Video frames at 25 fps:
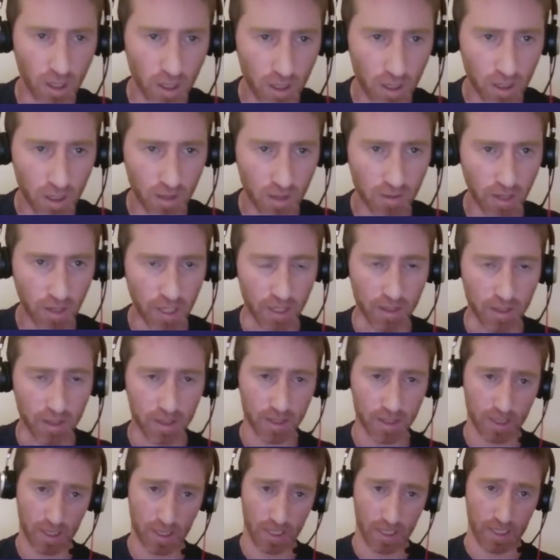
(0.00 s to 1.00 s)

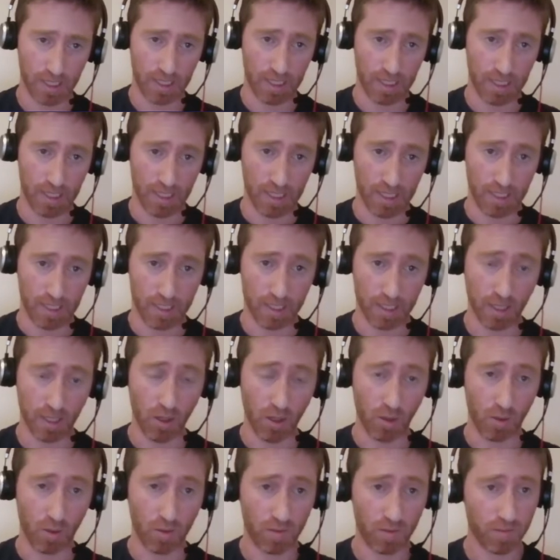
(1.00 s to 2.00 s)
Great.
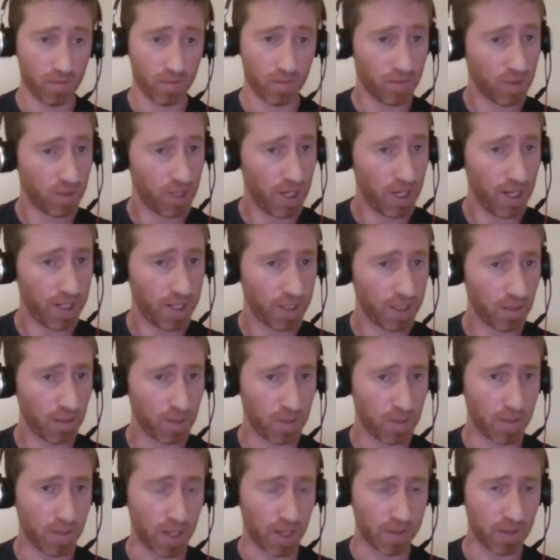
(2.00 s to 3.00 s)
So a little
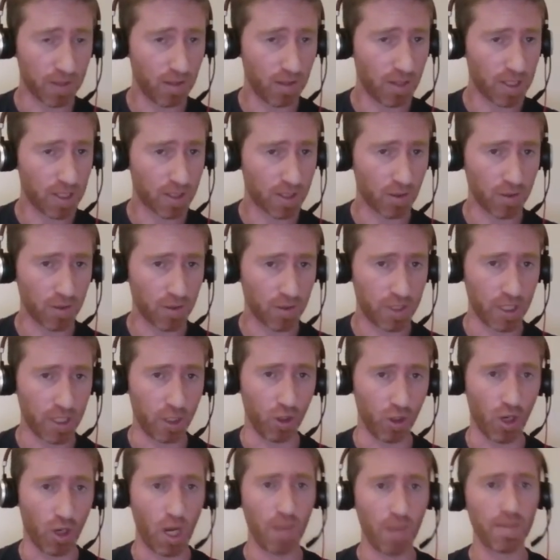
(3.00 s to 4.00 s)
bit better, let's
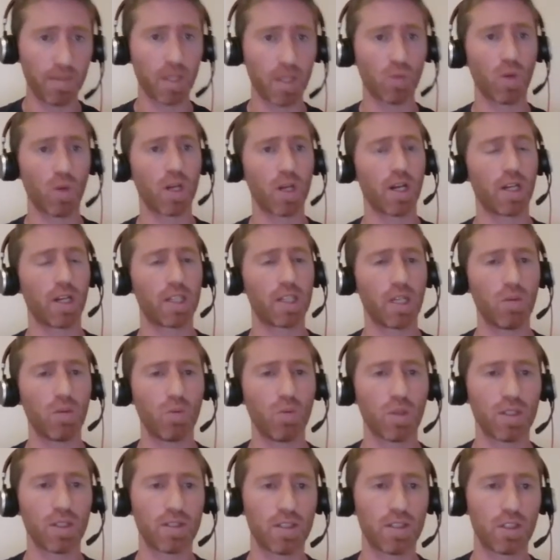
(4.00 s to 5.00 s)
continue. Update one item,
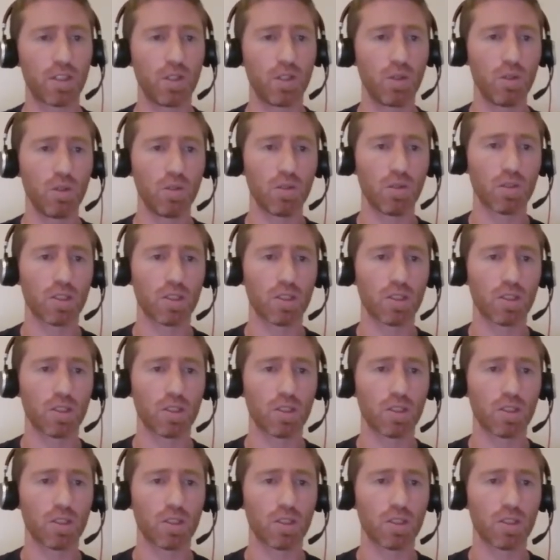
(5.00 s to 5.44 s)
what does it do?